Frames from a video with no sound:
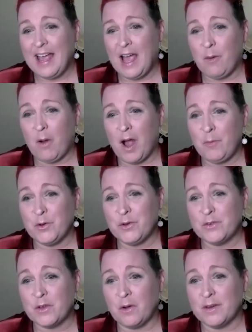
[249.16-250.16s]
how I
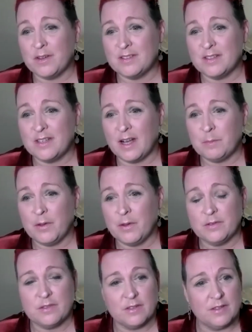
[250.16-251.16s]
would have gone as a young
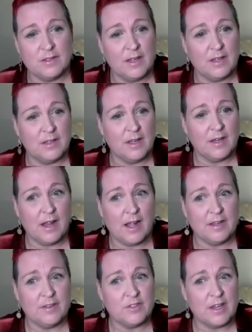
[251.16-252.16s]
person in
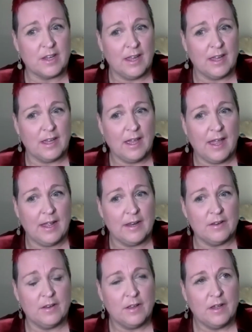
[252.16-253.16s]
aged care.
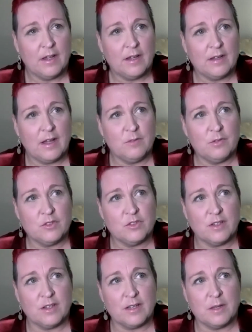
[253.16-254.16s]
And
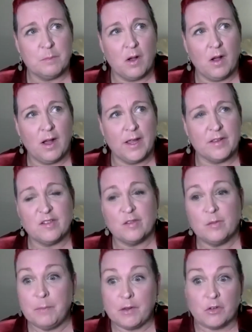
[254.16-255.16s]
unfortunately, my
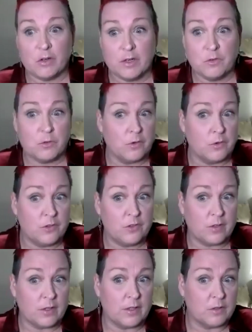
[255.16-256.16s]
special interest,
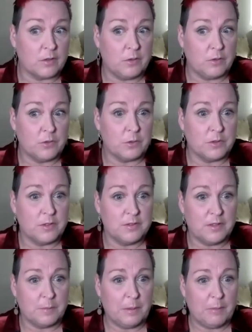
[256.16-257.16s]
as it gets called to
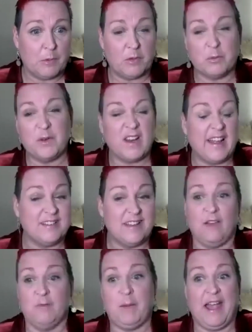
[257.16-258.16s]
autistic people, because we're not allowed
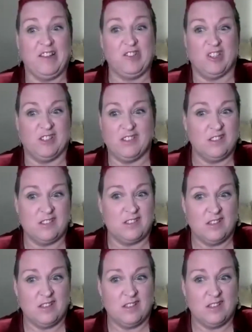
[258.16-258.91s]
to have passions,